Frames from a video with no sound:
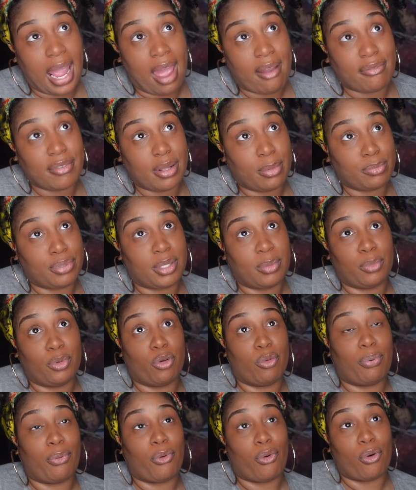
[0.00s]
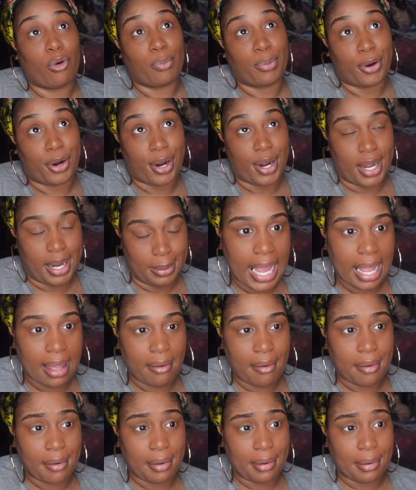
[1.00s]
having them some little pool party.
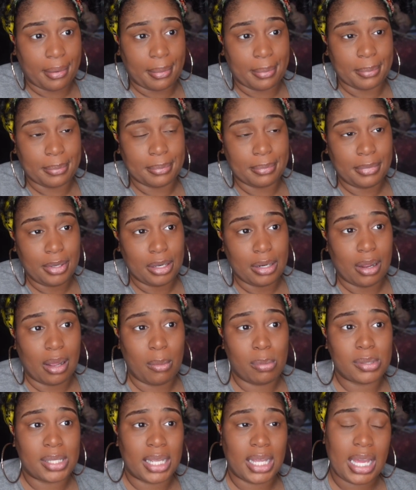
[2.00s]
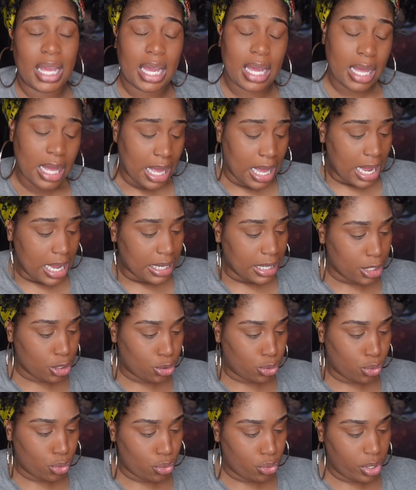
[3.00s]
And you know, he was like, yeah, this
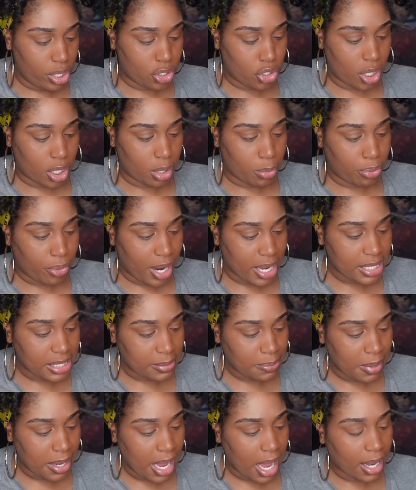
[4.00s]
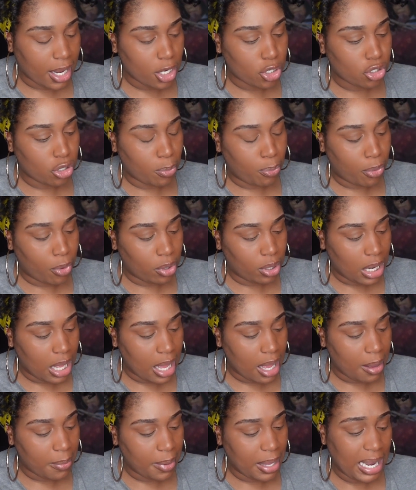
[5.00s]
dude, he trying to press me, I need you to pull
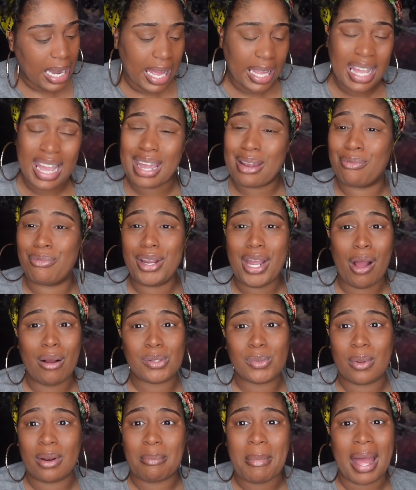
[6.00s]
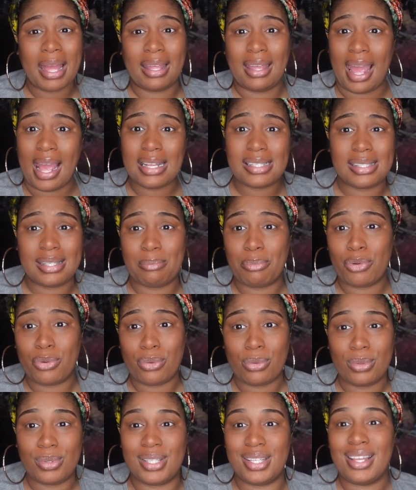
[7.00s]
up. And he like, yeah, Rio's one of my gangster
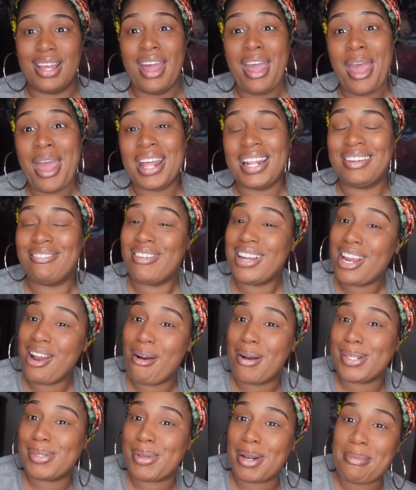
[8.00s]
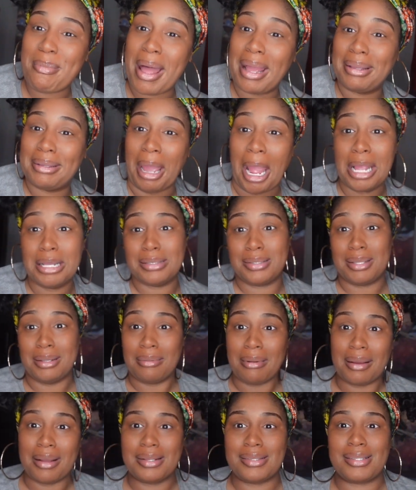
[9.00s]
boos. Rio is one of my
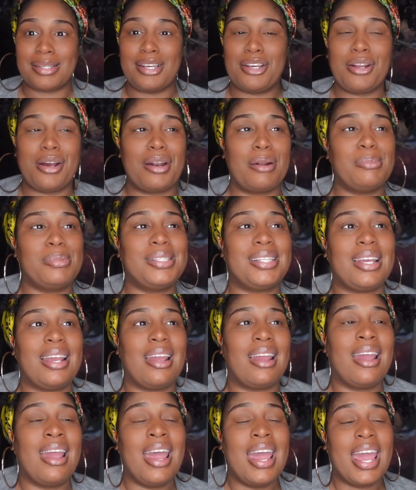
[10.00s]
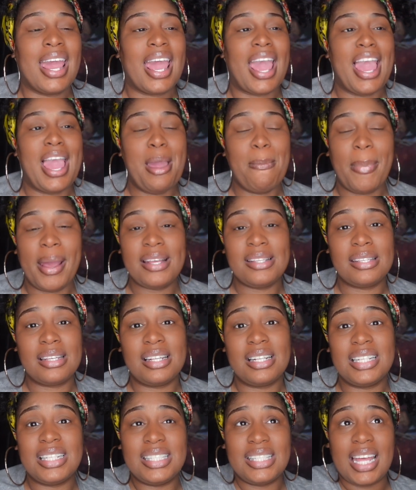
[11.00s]
gangsters, you know what I'm saying? And he
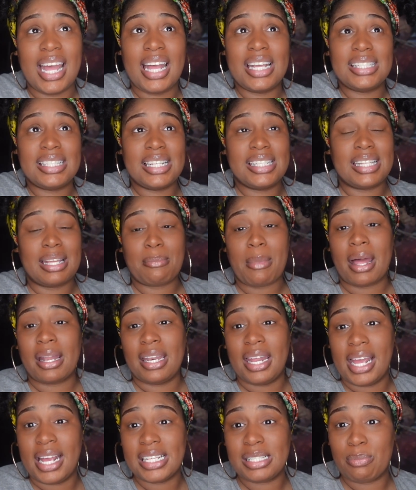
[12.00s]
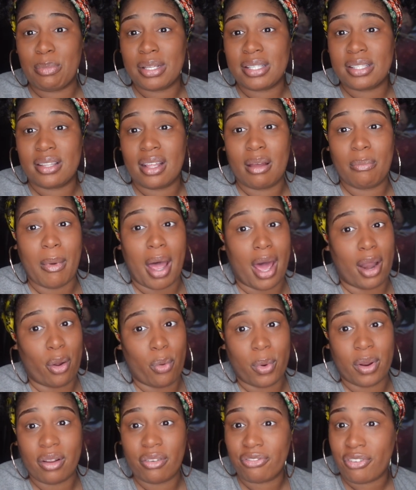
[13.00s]
basically says, listen, my leg is messed up, I don't
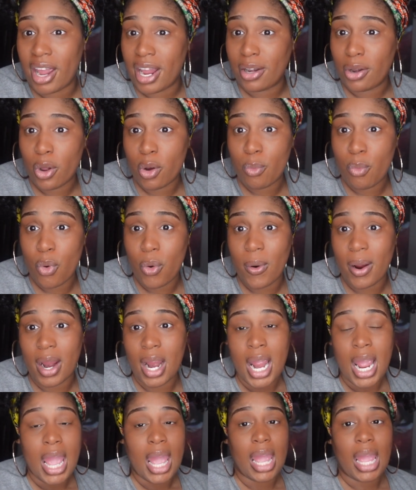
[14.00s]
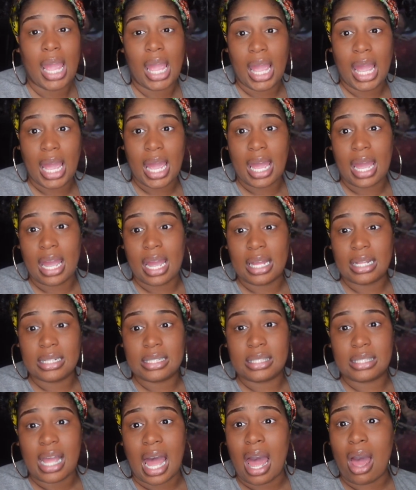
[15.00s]
want to fight no more.
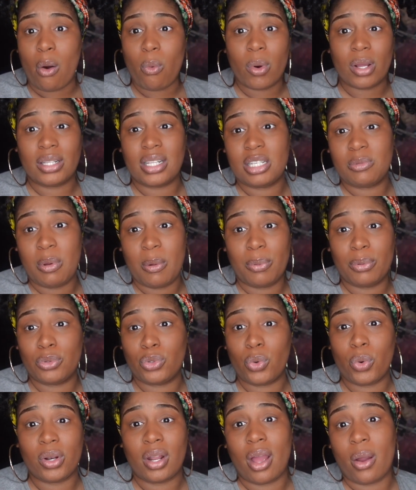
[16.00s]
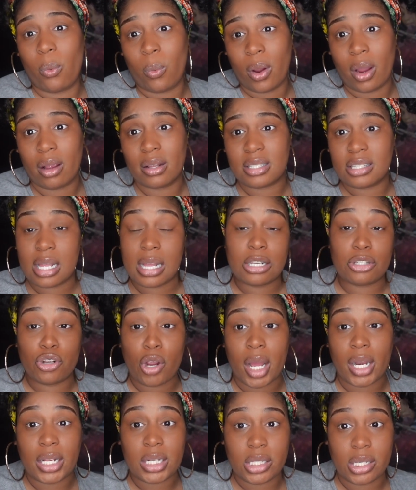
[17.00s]
And I don't want these people doing nothing weird
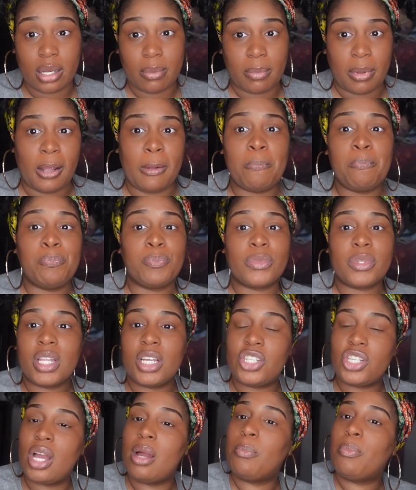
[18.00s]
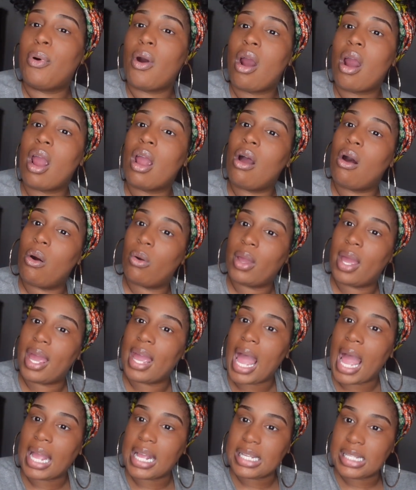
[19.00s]
trying to jump me. The jump part, okay,
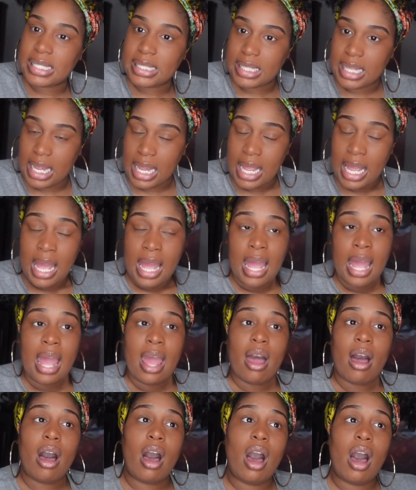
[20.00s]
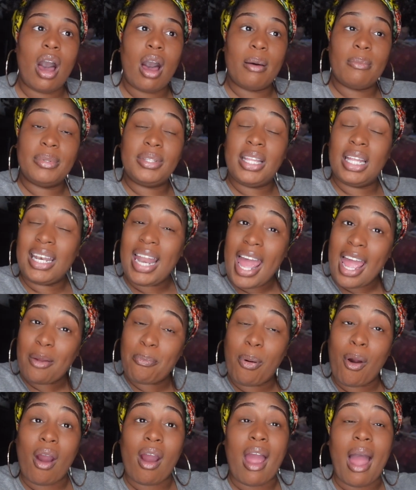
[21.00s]
I can see. The leg
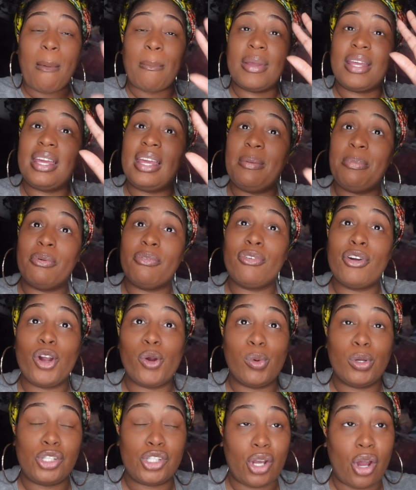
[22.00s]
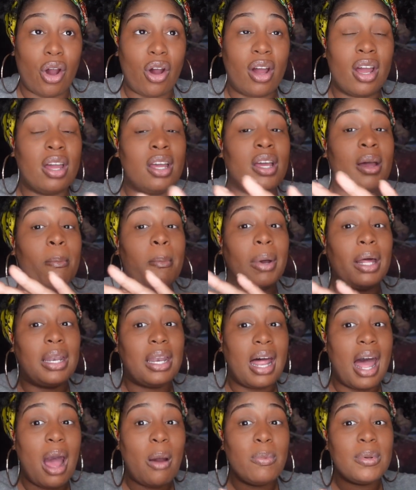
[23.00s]
part, I'm gonna keep it real with y'all.
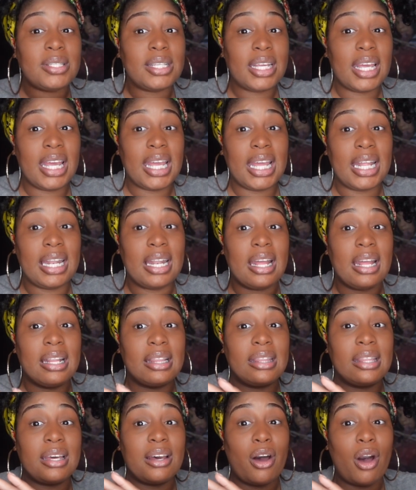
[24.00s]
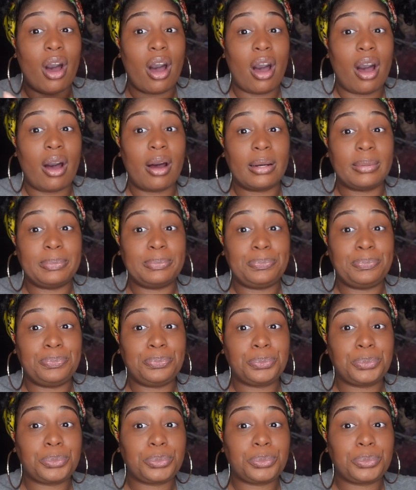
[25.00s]
Milan was in the